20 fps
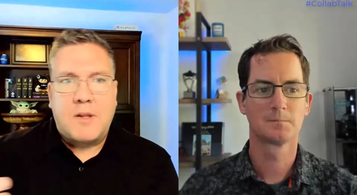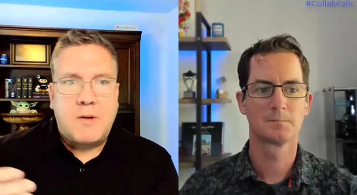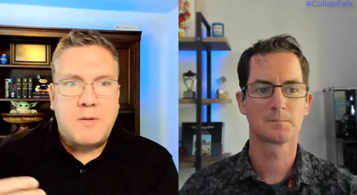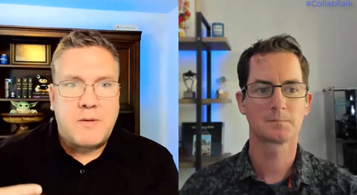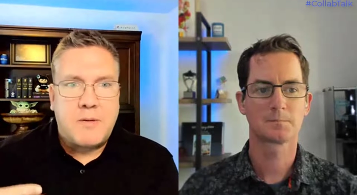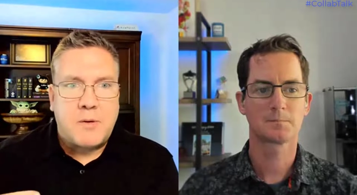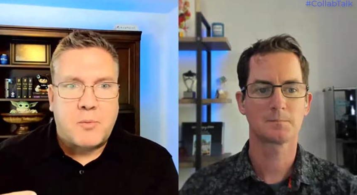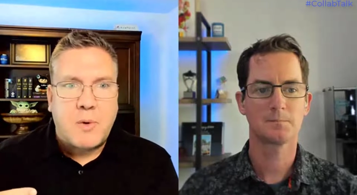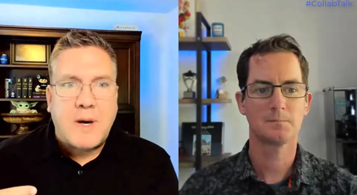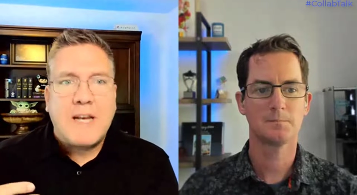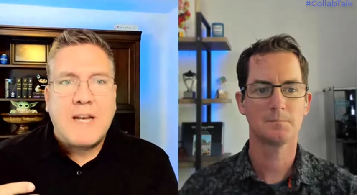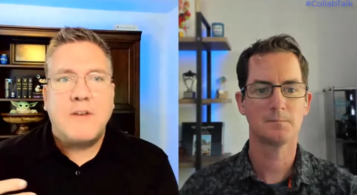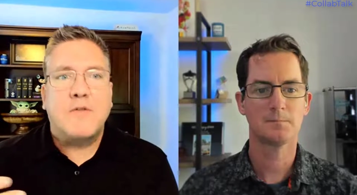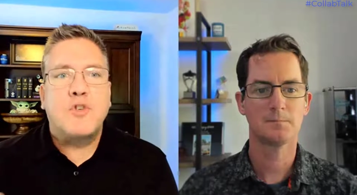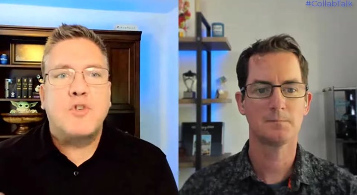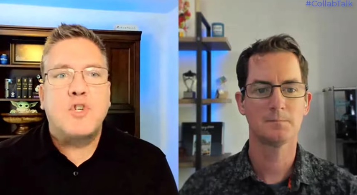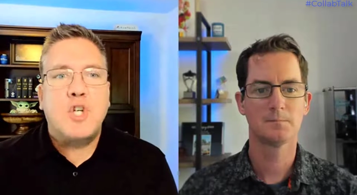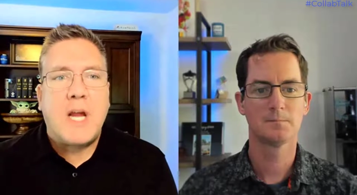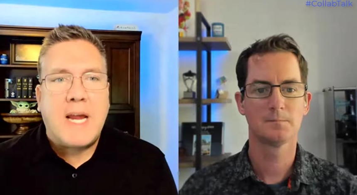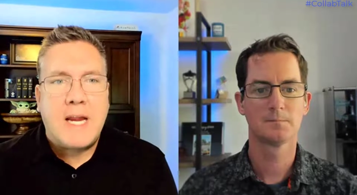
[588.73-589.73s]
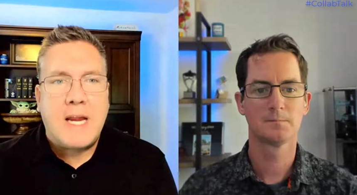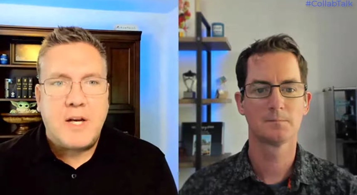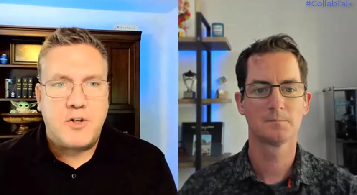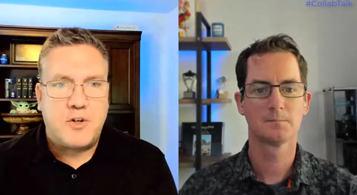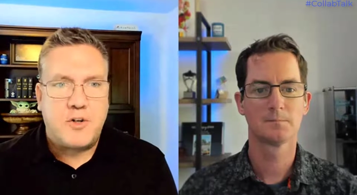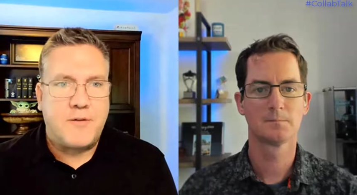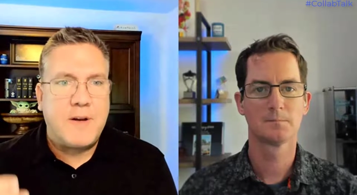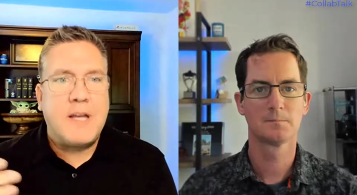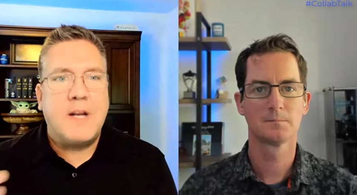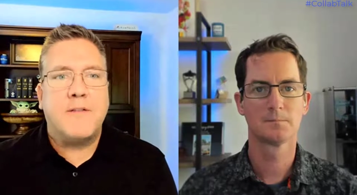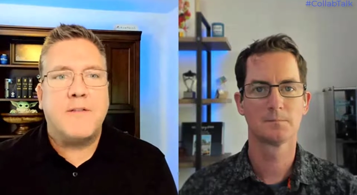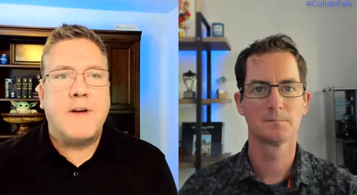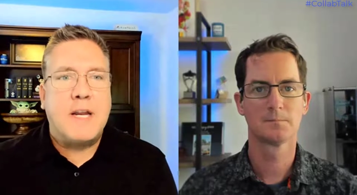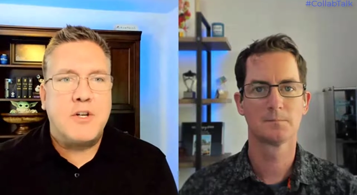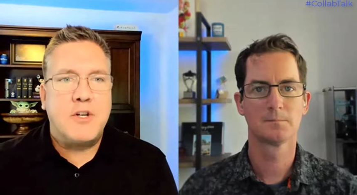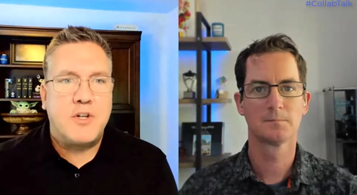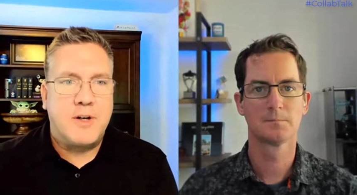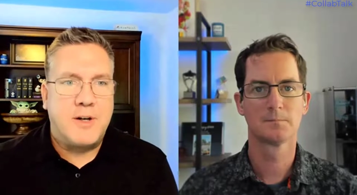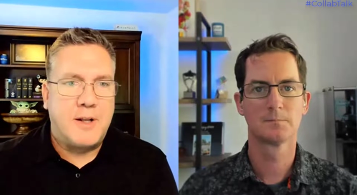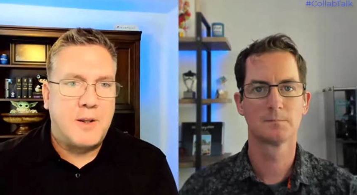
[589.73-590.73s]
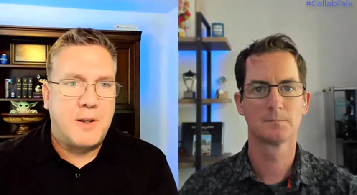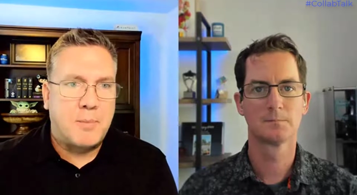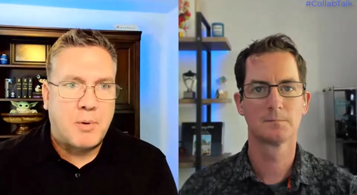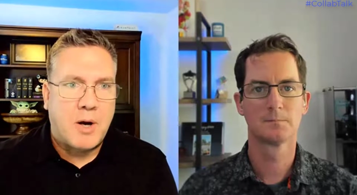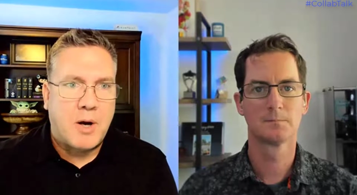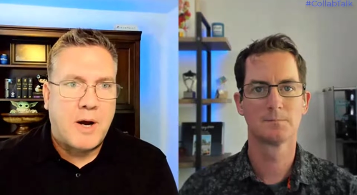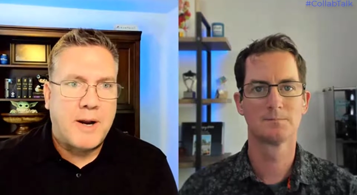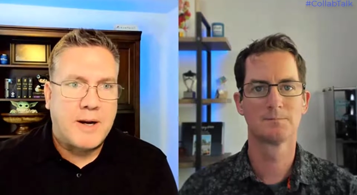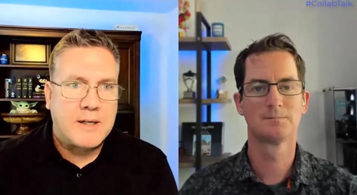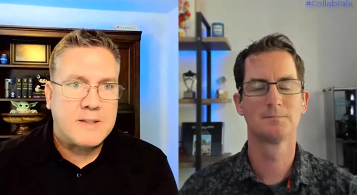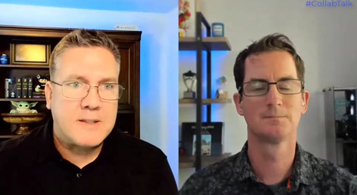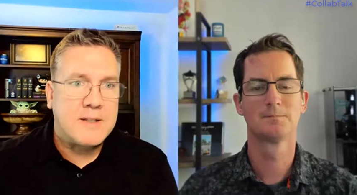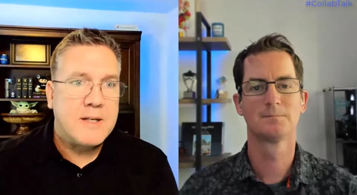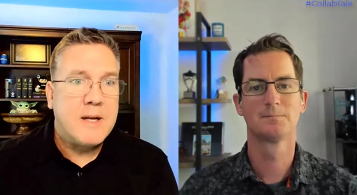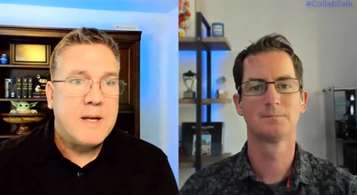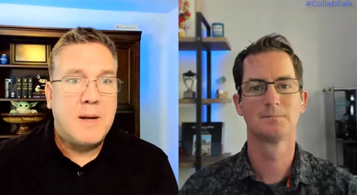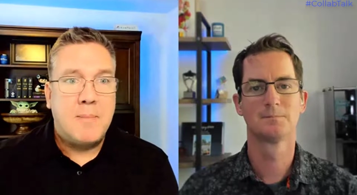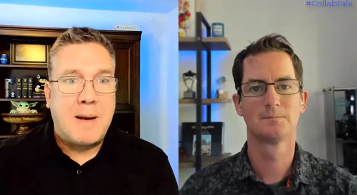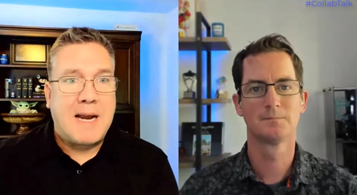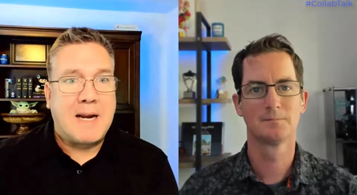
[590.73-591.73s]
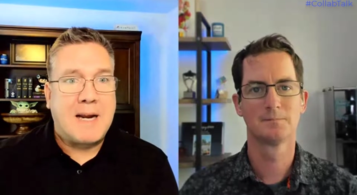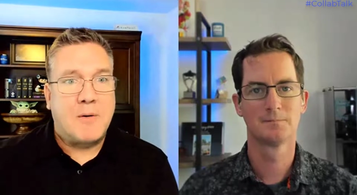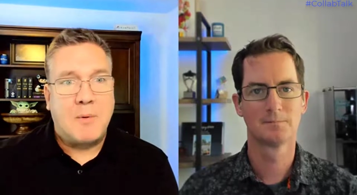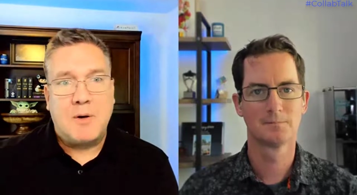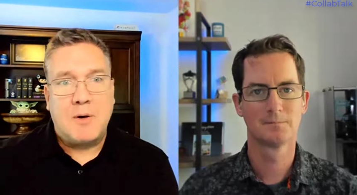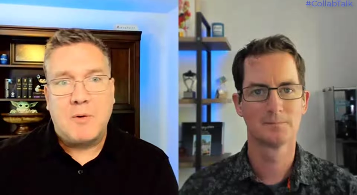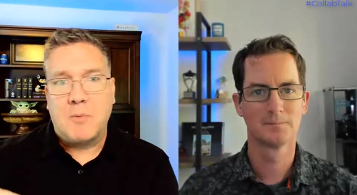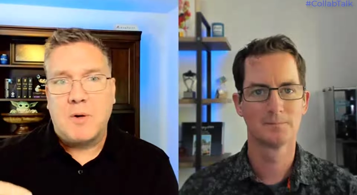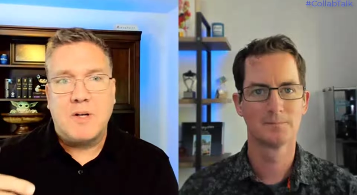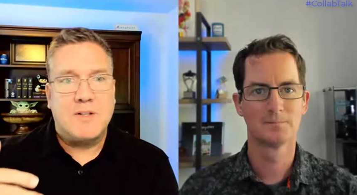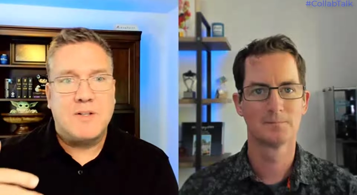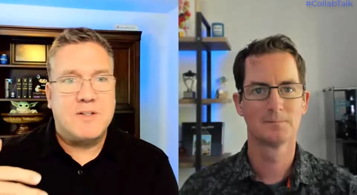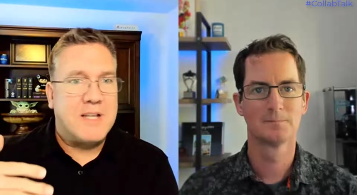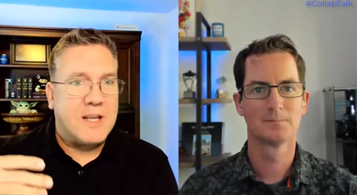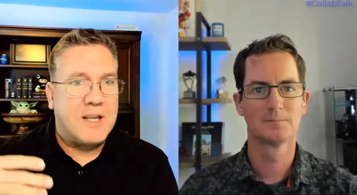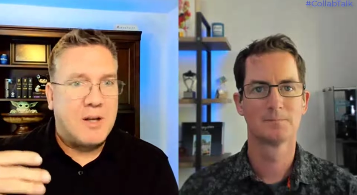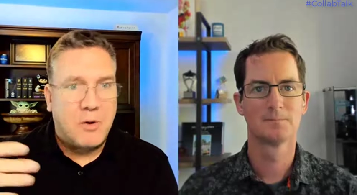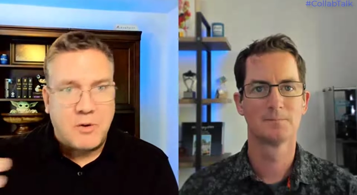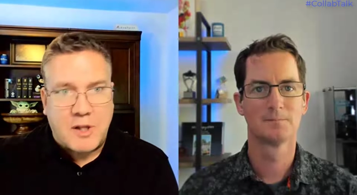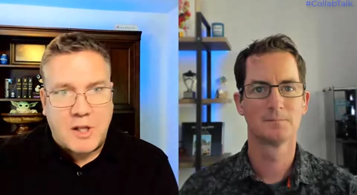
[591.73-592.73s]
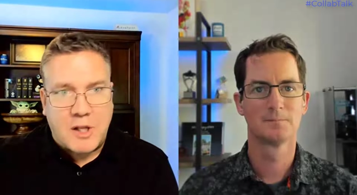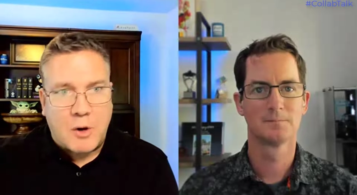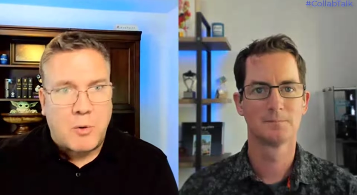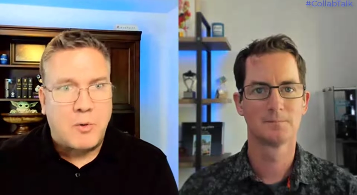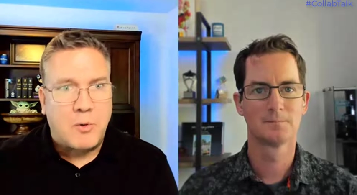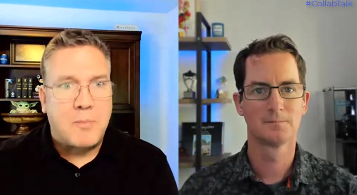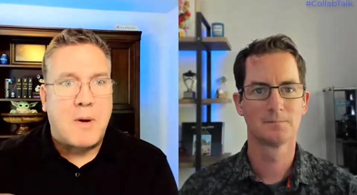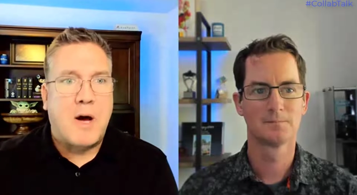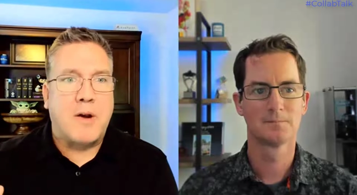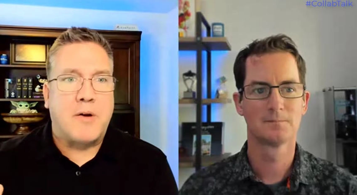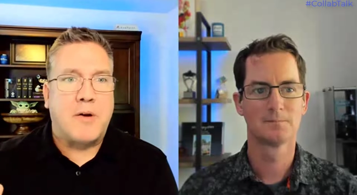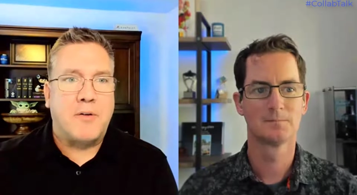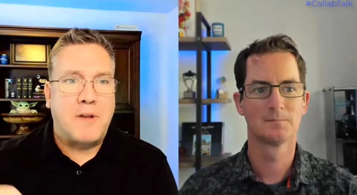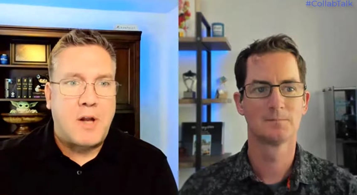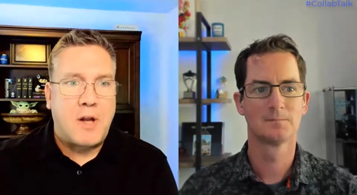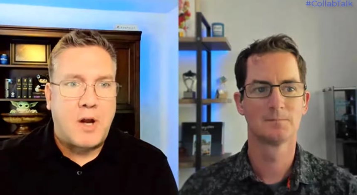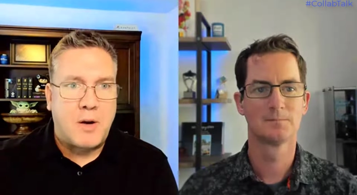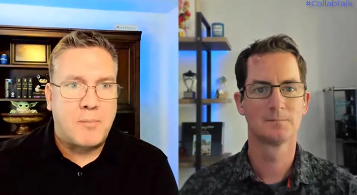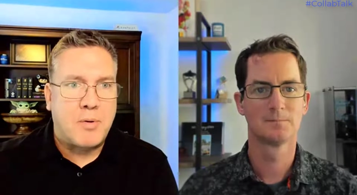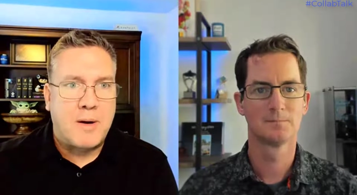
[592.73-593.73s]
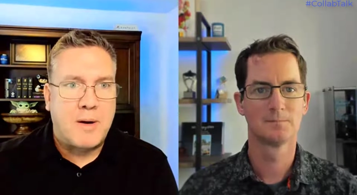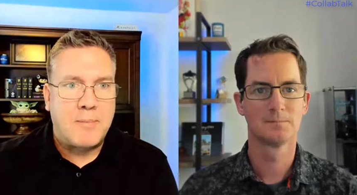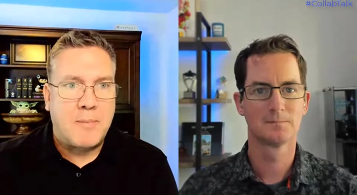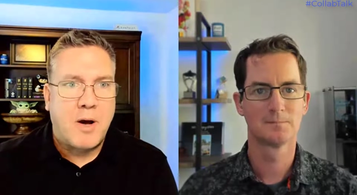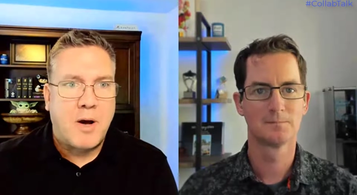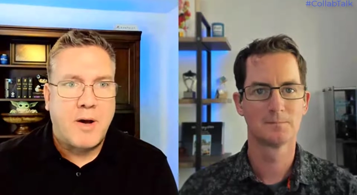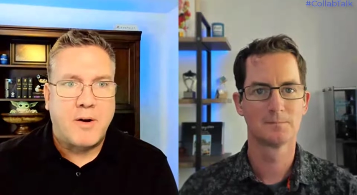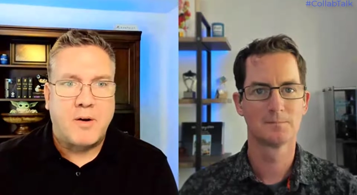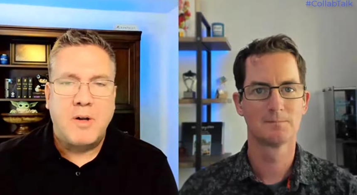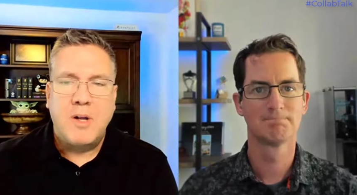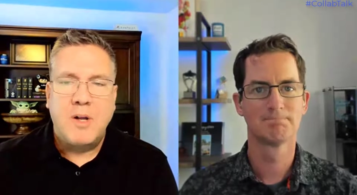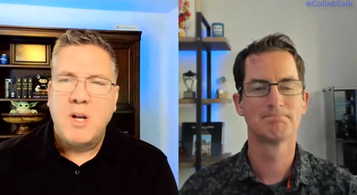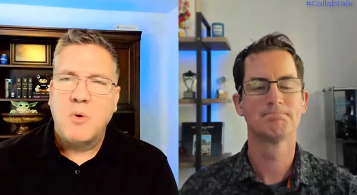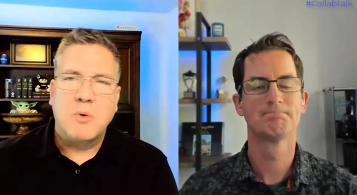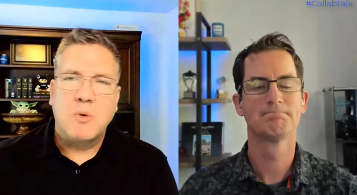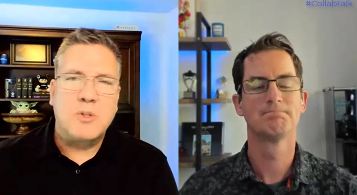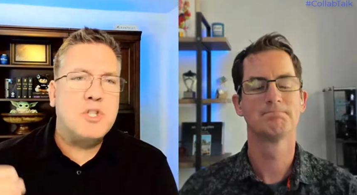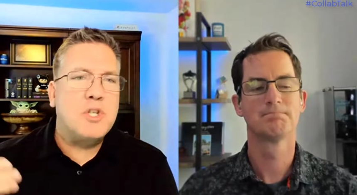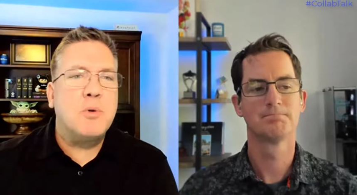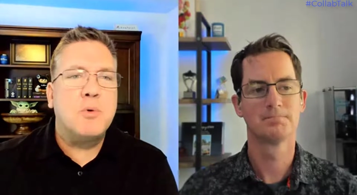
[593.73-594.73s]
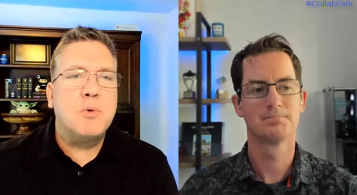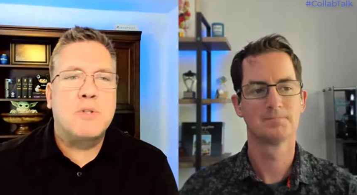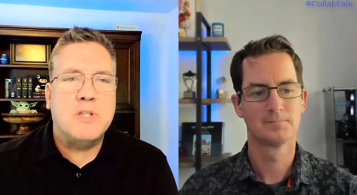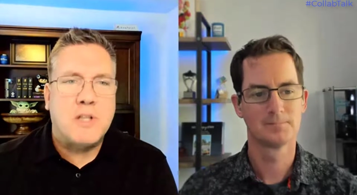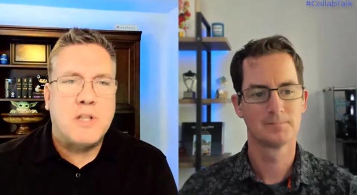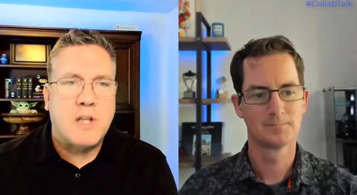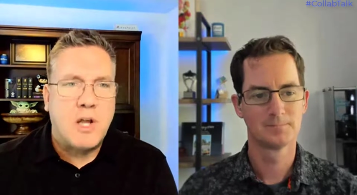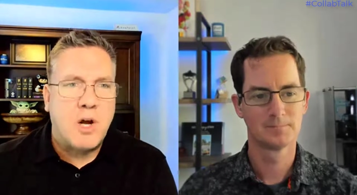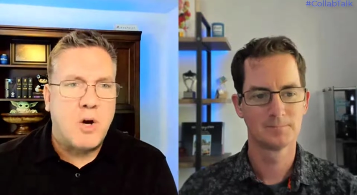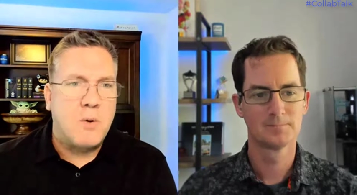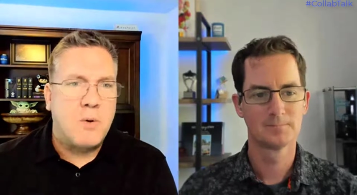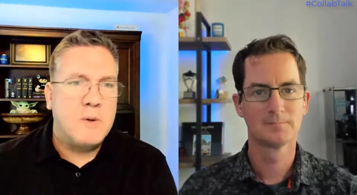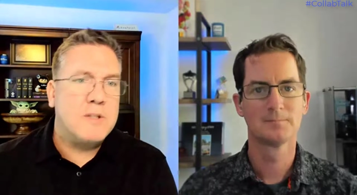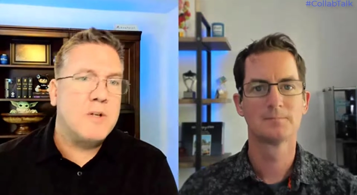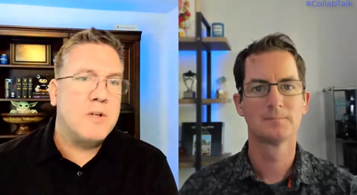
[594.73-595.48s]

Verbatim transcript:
Speaker 1: the the rate of change of innovation in the products back when it was the the old model, the on-prem model, was too slow."